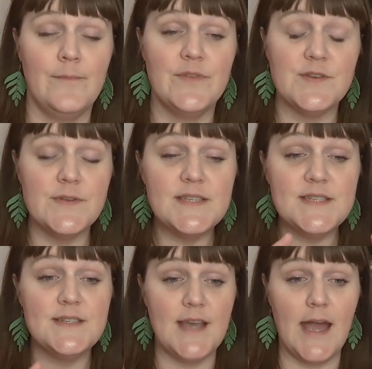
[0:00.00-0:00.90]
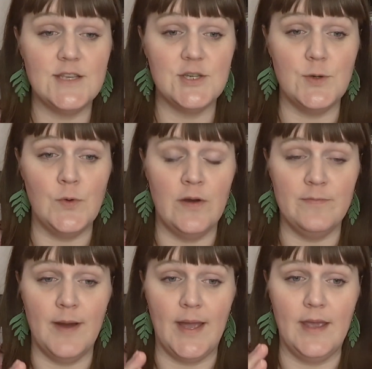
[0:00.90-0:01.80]
So this statue of
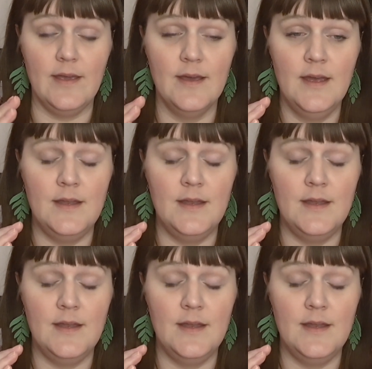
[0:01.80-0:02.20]
my